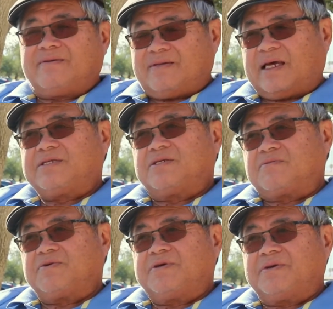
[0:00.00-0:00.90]
That's in
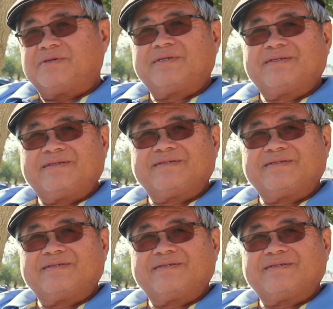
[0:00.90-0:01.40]
3 years.